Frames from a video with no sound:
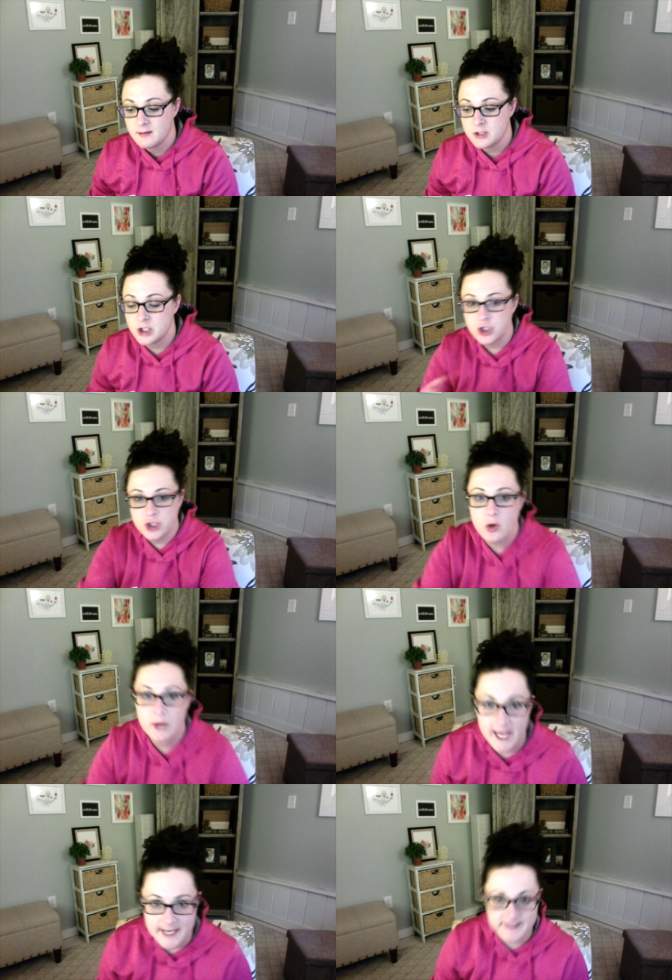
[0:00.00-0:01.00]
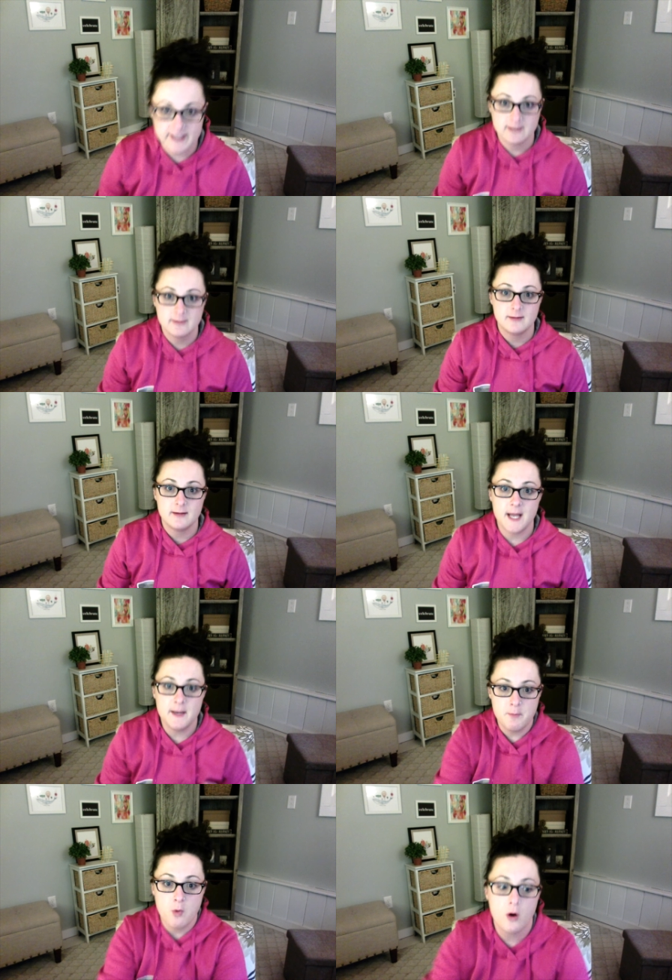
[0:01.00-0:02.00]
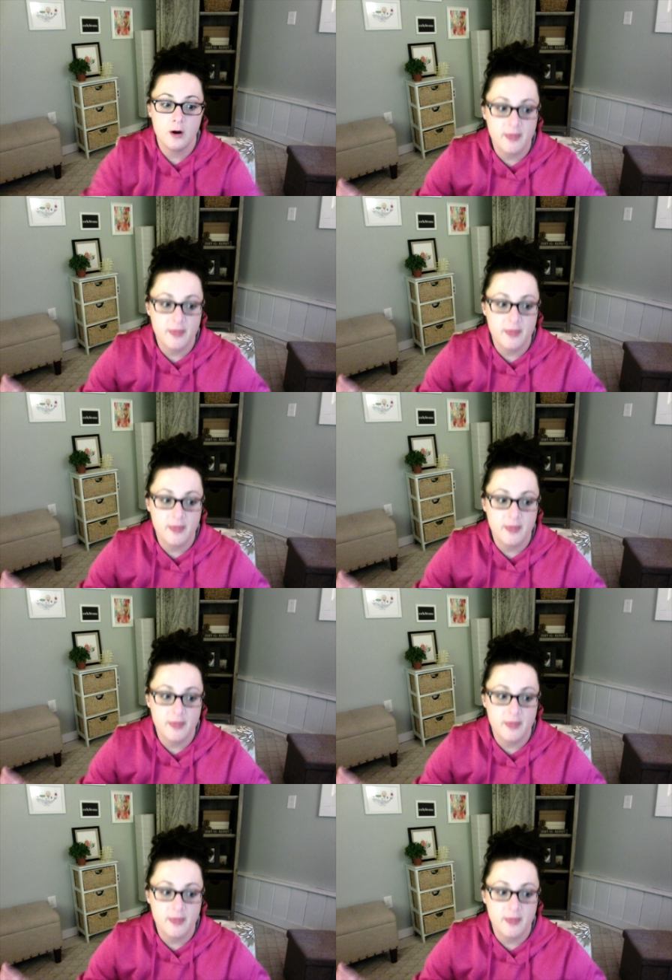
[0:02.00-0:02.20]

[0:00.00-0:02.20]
to showcase it in more